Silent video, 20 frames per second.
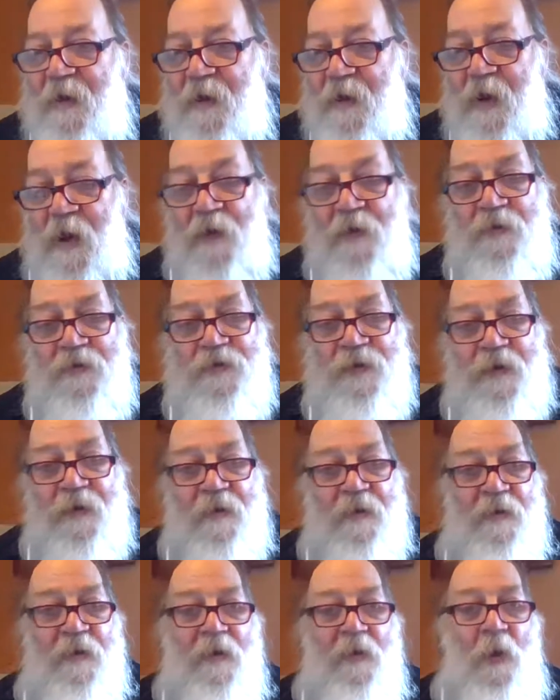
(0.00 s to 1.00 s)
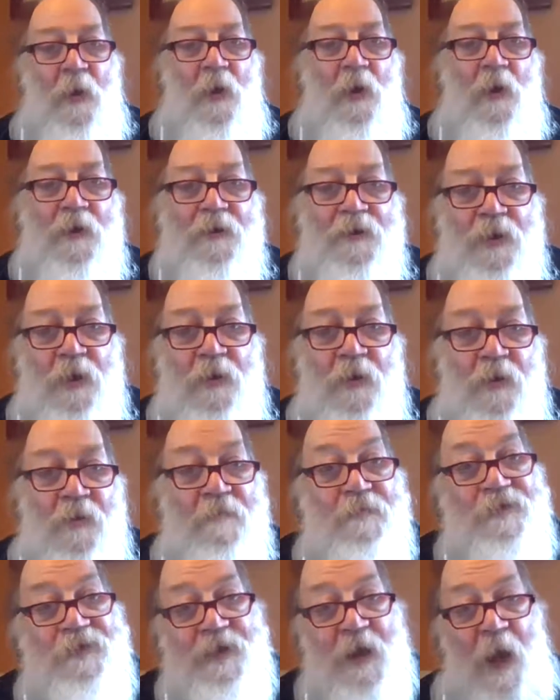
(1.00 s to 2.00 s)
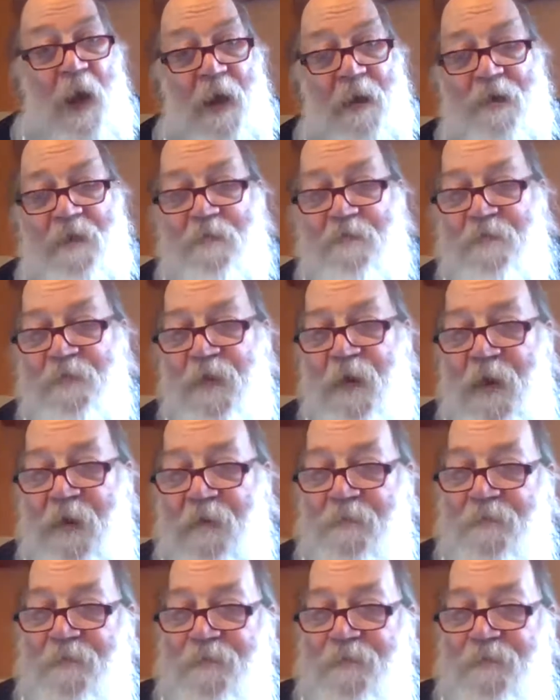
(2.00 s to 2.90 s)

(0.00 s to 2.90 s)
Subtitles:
goes in long-term shock, right?